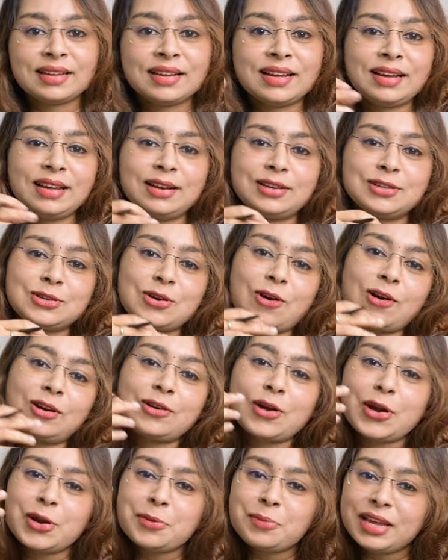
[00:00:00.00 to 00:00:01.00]
It is
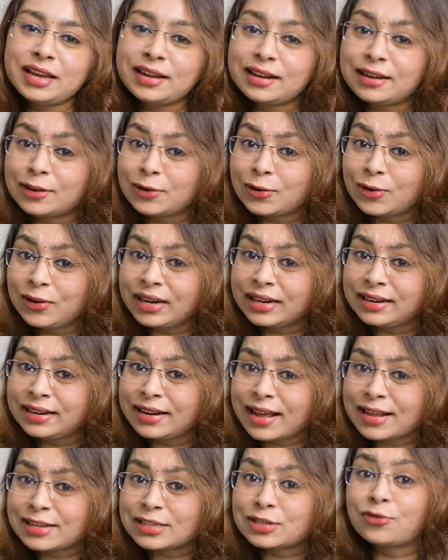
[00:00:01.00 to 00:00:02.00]
not going to be a Herculean
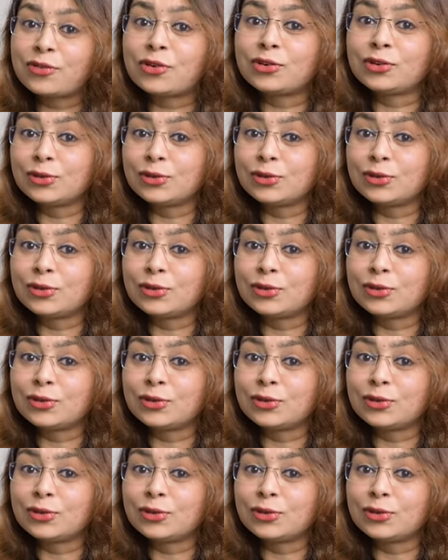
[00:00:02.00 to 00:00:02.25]
task for